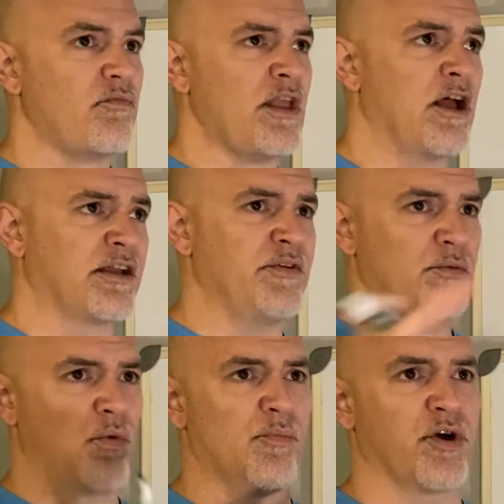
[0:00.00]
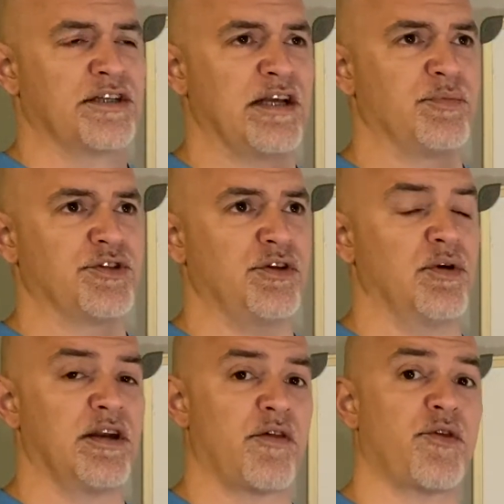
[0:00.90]
I'll give you one more example too.
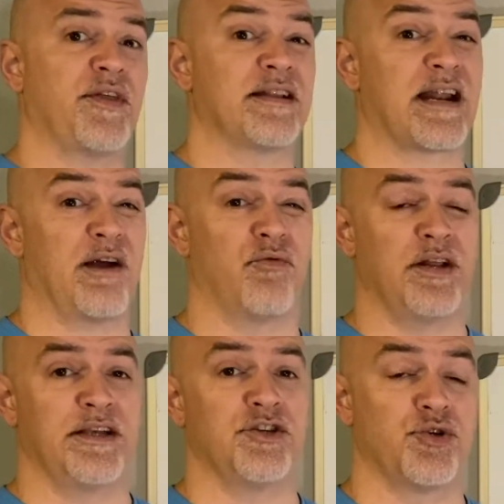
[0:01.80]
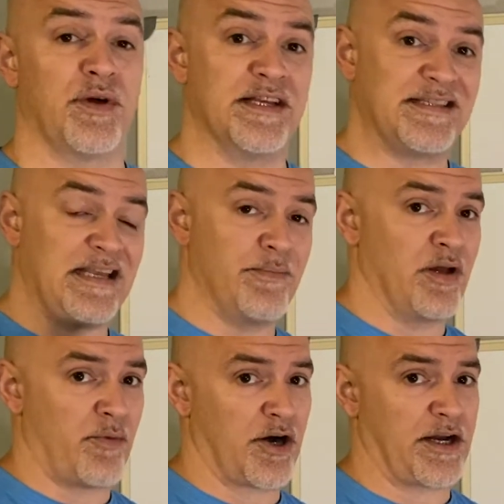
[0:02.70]
Another thing that I really enjoy is
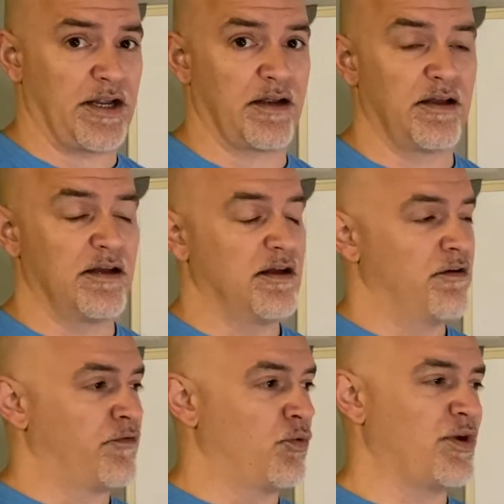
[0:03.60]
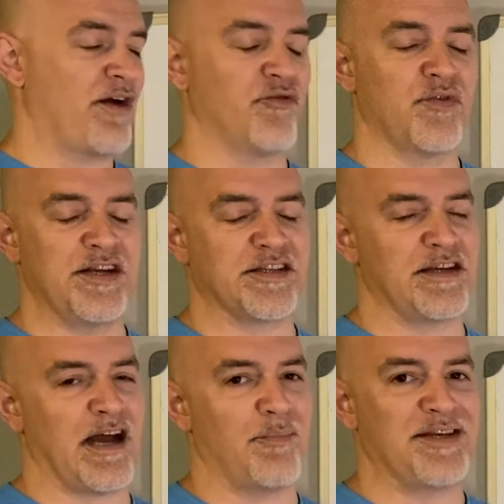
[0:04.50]
email marketing. For whatever
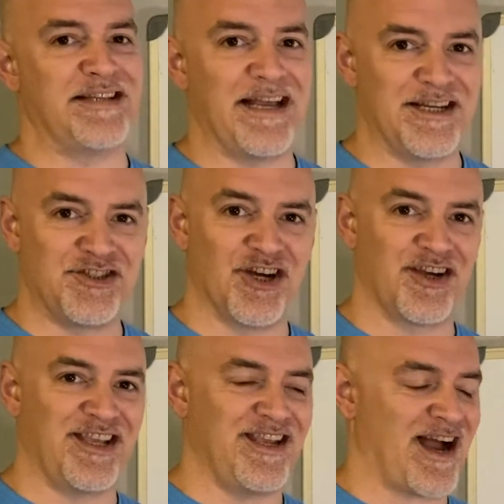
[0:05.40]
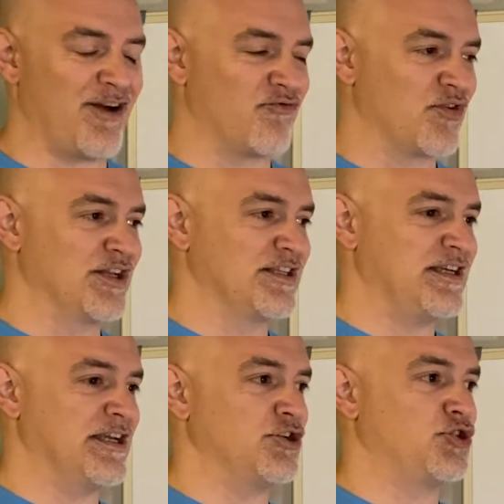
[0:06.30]
reason, I'm a data junkie. I
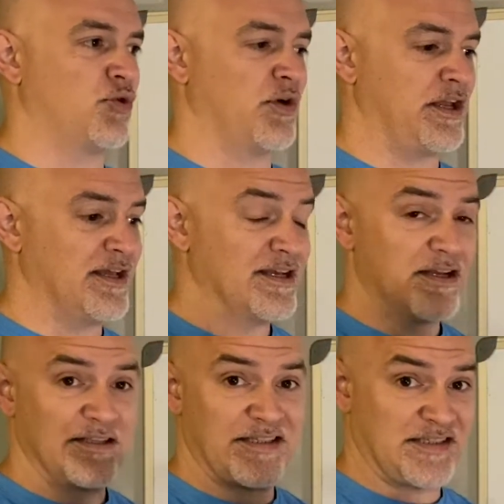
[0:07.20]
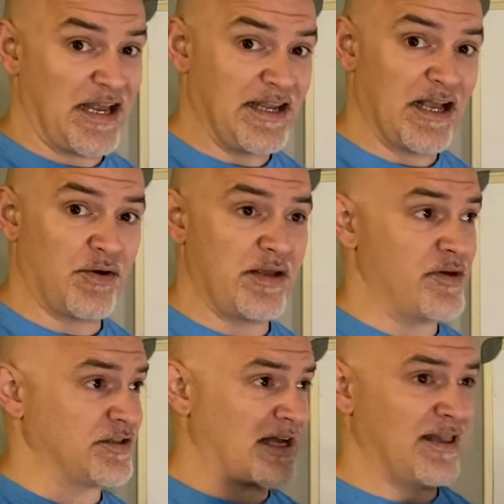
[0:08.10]
really enjoy sending out emails.